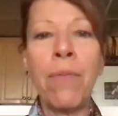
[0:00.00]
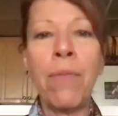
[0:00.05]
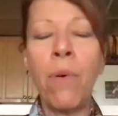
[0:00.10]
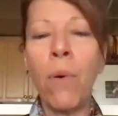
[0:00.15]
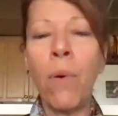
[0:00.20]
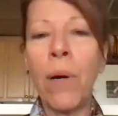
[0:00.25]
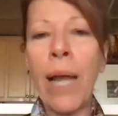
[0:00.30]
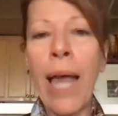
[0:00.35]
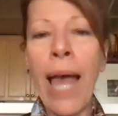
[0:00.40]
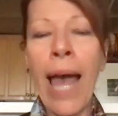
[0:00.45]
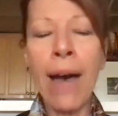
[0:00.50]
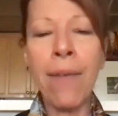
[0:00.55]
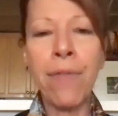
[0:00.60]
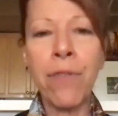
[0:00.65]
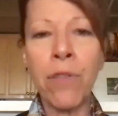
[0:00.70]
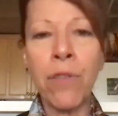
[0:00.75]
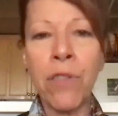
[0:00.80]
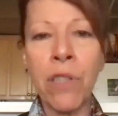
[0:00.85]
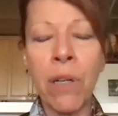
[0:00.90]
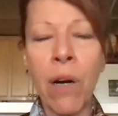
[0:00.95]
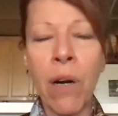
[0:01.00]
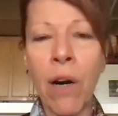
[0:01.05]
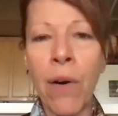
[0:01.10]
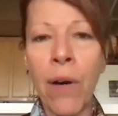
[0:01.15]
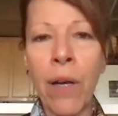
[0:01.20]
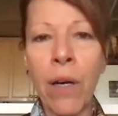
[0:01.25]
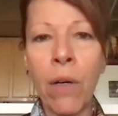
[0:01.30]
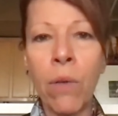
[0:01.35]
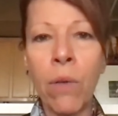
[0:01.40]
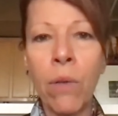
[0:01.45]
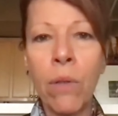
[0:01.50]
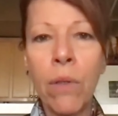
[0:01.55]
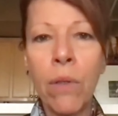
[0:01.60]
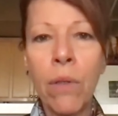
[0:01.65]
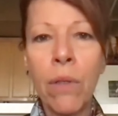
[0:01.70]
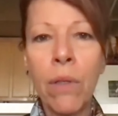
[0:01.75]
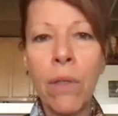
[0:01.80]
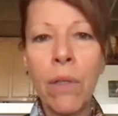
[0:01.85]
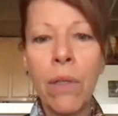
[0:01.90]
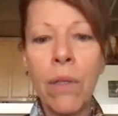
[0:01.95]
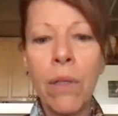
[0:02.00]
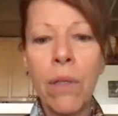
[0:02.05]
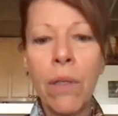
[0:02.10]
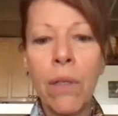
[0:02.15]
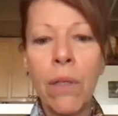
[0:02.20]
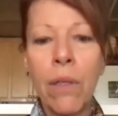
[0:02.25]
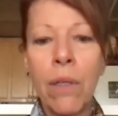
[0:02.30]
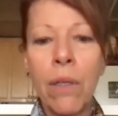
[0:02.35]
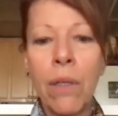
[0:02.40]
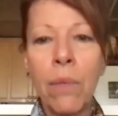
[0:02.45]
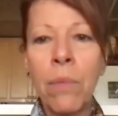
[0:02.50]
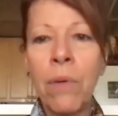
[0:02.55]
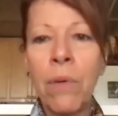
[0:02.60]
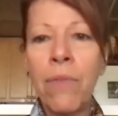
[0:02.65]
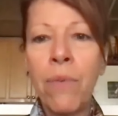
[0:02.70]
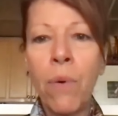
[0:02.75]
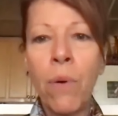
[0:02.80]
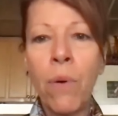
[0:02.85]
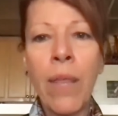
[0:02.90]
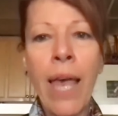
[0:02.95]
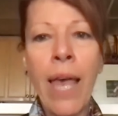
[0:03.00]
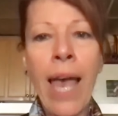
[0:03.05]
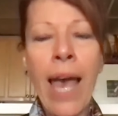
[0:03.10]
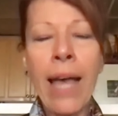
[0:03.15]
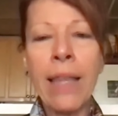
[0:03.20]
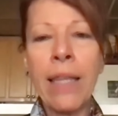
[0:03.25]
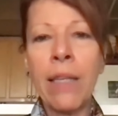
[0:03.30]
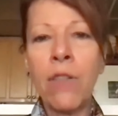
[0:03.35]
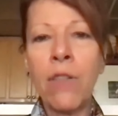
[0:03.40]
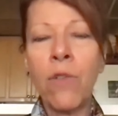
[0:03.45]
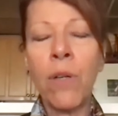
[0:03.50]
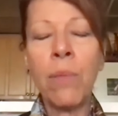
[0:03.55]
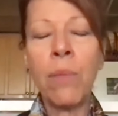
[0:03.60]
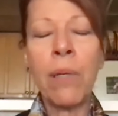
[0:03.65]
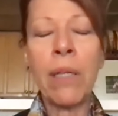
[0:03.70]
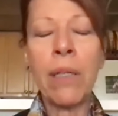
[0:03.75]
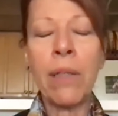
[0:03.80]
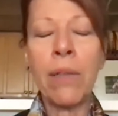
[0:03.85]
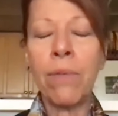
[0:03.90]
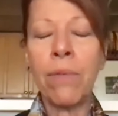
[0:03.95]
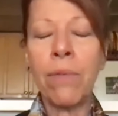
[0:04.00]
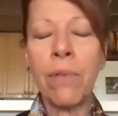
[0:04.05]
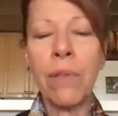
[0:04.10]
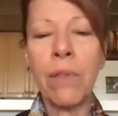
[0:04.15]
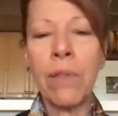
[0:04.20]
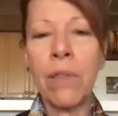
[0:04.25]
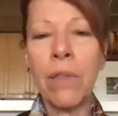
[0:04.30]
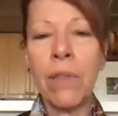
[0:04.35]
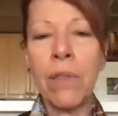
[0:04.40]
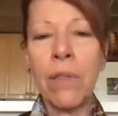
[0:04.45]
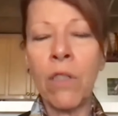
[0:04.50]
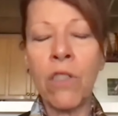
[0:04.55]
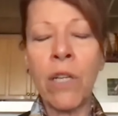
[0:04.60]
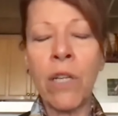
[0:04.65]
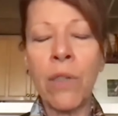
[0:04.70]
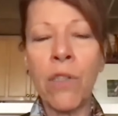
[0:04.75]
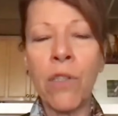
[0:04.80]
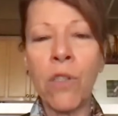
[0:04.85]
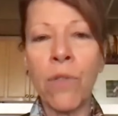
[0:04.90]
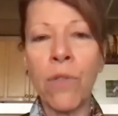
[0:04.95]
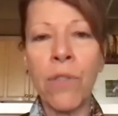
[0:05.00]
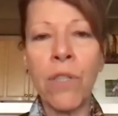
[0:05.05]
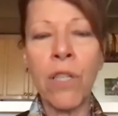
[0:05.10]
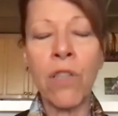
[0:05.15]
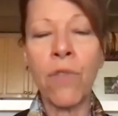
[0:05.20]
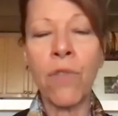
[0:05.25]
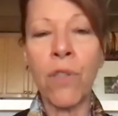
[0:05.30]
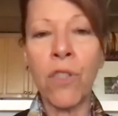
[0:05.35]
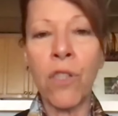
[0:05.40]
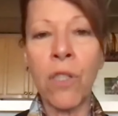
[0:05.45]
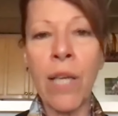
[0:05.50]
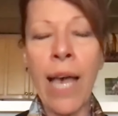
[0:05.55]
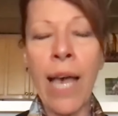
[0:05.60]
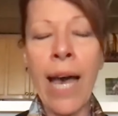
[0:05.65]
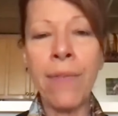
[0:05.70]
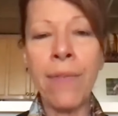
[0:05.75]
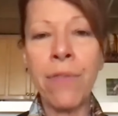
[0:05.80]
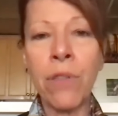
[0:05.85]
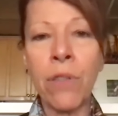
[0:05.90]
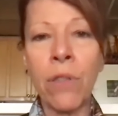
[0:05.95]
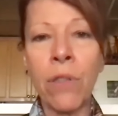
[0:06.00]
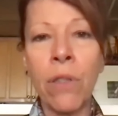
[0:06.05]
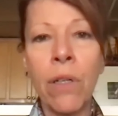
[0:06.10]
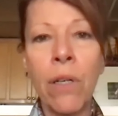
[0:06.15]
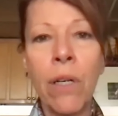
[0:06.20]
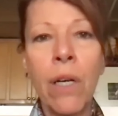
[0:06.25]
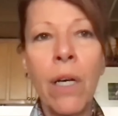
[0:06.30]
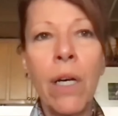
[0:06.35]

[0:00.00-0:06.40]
a before and after scenario. Before they had the treatment, Sarah services versus after.